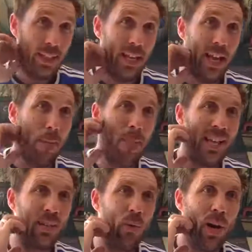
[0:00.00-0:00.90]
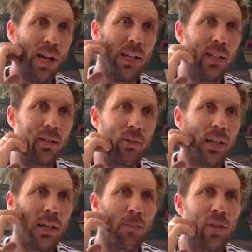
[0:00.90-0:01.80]
a better way. So
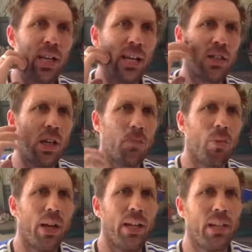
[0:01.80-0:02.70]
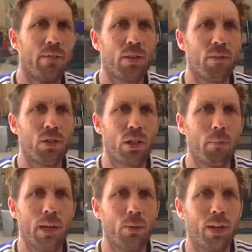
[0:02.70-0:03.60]
take a touch, Brady. Even so, if you don't
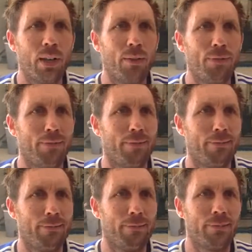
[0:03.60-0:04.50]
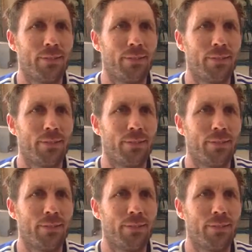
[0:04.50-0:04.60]
come back quick enough, you're